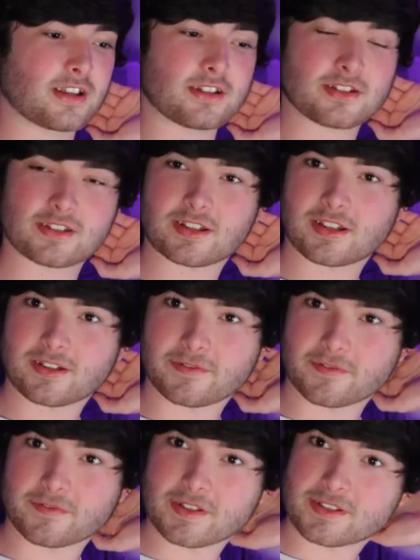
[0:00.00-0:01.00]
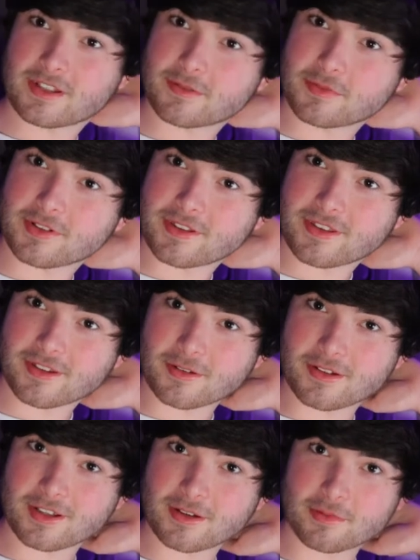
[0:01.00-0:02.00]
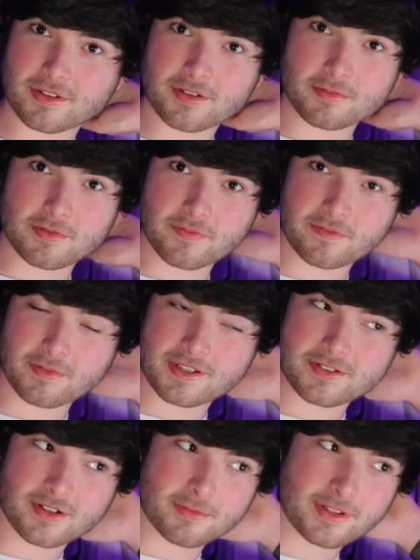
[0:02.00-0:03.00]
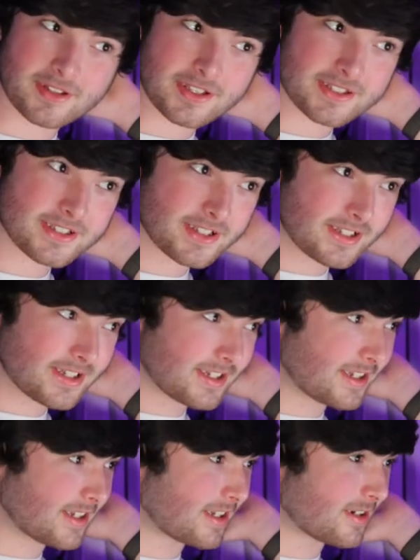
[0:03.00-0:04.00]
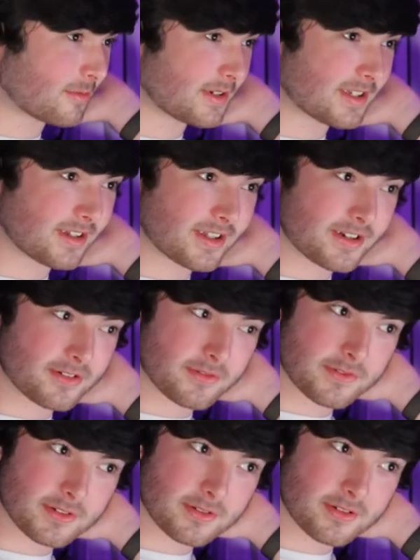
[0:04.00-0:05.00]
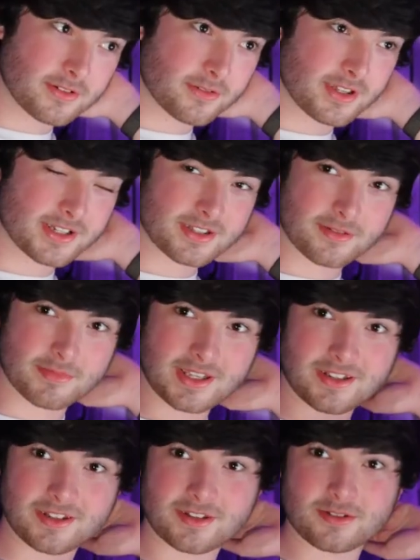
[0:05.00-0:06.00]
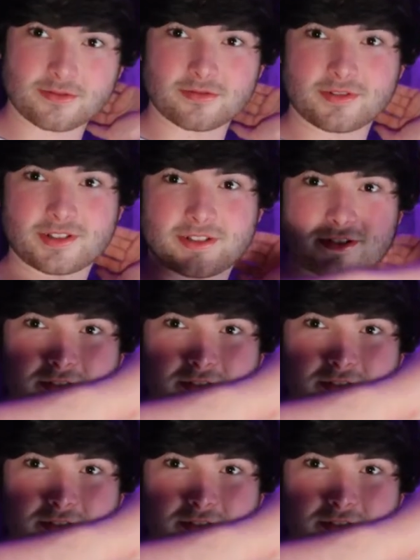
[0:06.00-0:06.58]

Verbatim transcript: I just got off a of FaceTime with a couple other people from my astronomy class, and we did a lot of review. We actually made a huge